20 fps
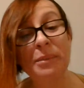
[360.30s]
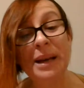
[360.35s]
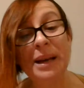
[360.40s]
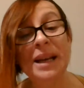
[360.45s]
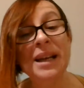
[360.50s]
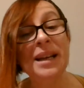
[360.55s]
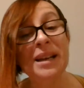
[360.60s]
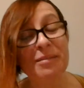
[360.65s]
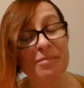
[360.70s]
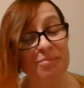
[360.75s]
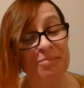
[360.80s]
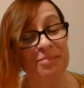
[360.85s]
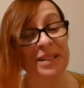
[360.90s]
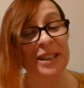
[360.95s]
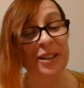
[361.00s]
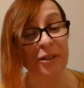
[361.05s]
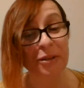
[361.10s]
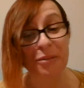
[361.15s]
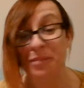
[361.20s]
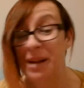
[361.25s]
me,
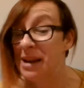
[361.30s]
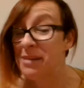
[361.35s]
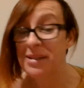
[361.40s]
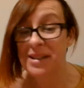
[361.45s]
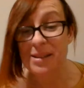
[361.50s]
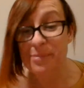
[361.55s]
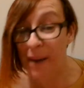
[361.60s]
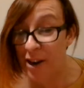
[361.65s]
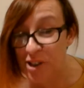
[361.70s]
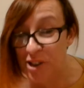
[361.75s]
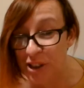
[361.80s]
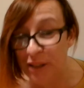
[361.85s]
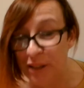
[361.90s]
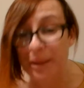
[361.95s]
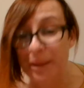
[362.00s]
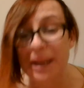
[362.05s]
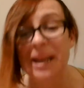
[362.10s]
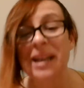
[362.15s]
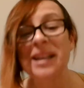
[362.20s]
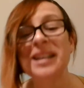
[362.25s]
or maybe especially
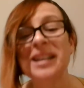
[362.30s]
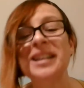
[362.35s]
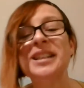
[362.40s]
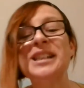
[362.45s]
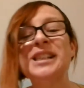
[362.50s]
me.